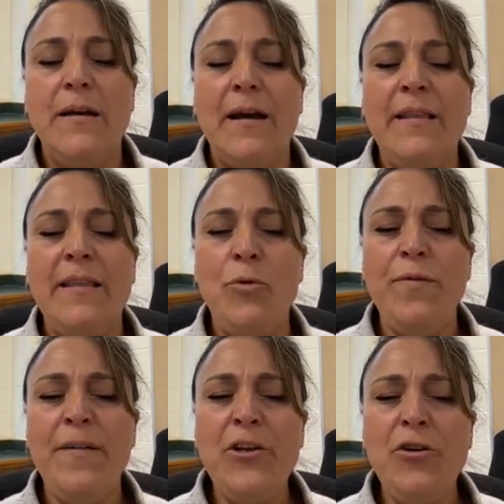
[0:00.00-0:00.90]
And then
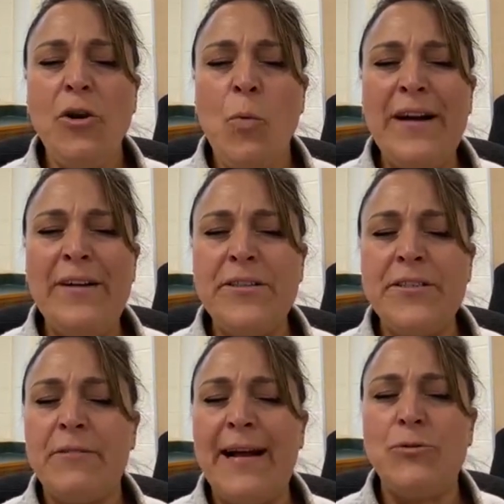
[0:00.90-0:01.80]
moving your awareness
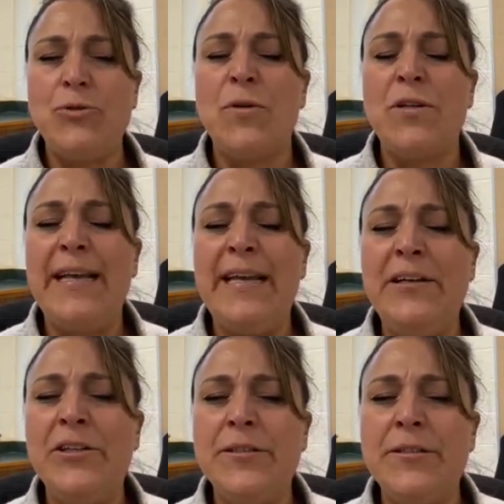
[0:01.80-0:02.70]
around toward the
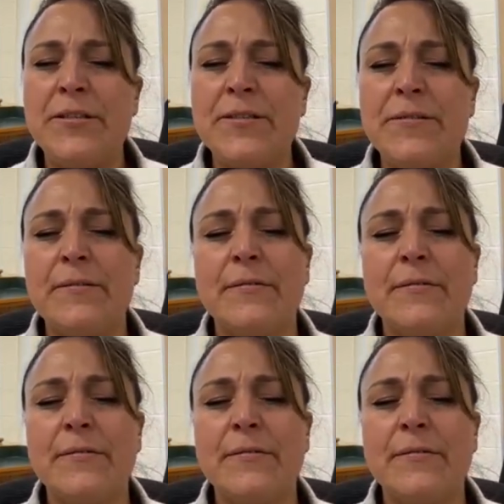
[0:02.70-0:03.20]
ears